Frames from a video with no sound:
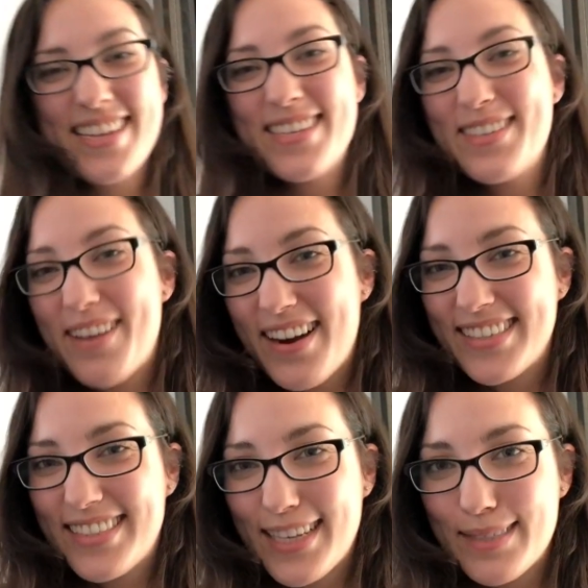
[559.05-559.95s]
do our
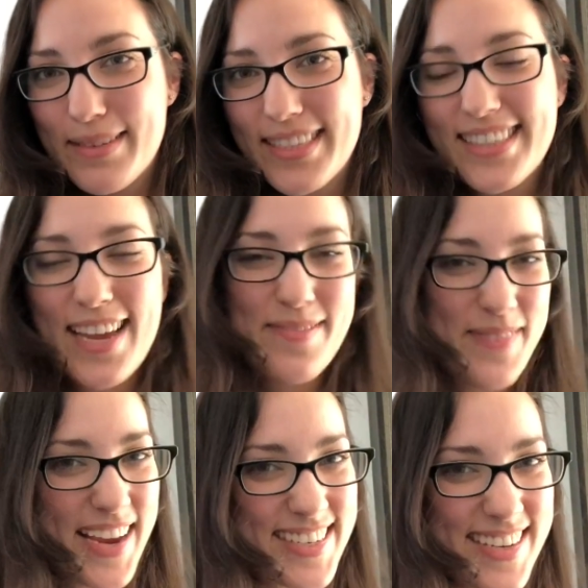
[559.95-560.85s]
assessments, and
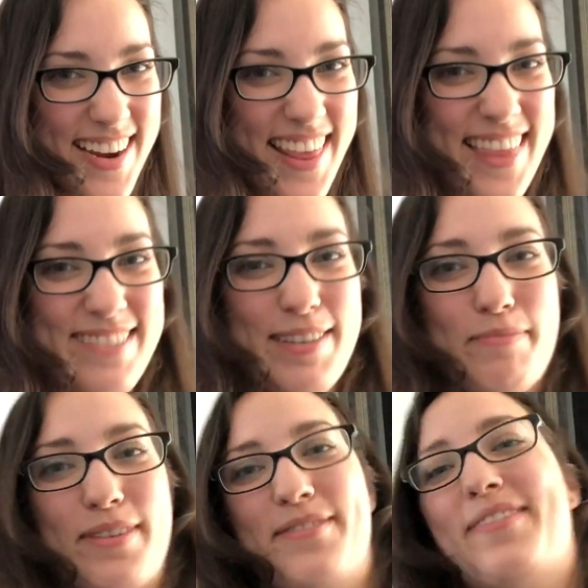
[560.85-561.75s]
make sure that we
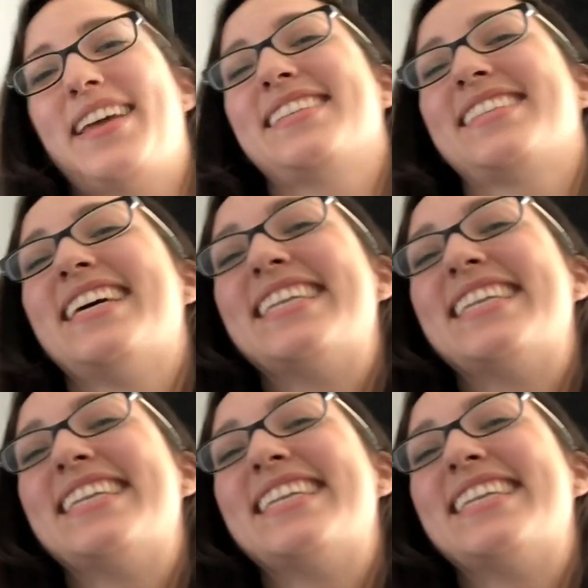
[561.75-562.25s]
prevent